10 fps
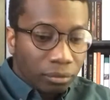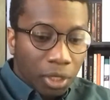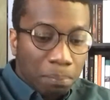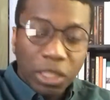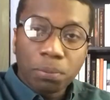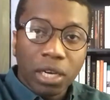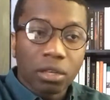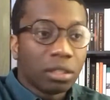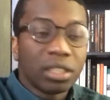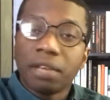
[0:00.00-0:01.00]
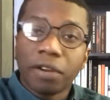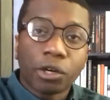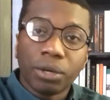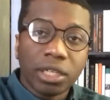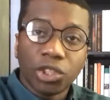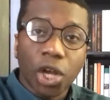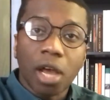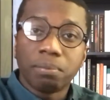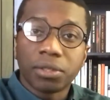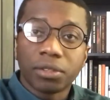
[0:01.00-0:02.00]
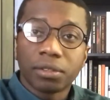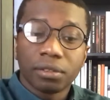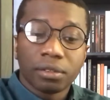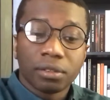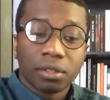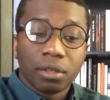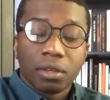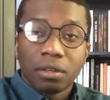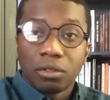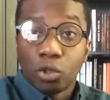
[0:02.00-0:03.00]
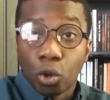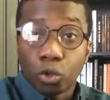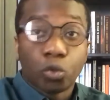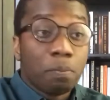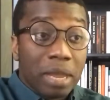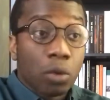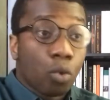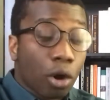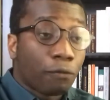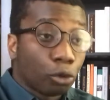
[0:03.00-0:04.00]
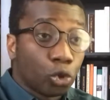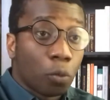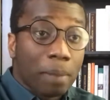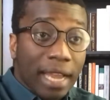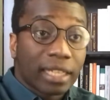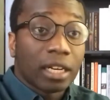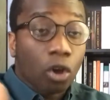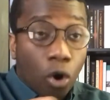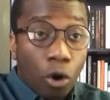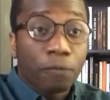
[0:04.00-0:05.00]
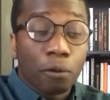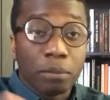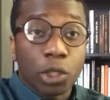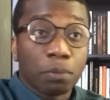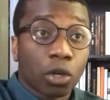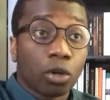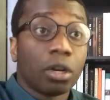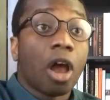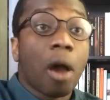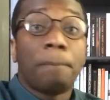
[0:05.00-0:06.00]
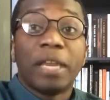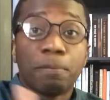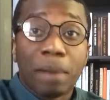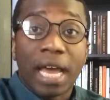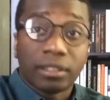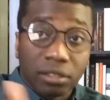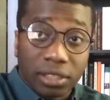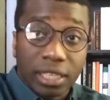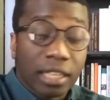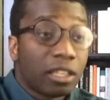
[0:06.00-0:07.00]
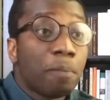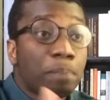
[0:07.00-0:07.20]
Mitch McConnell never created jobs. Those who may work for Joe Biden or for Mitch McConnell are paid by the state. They're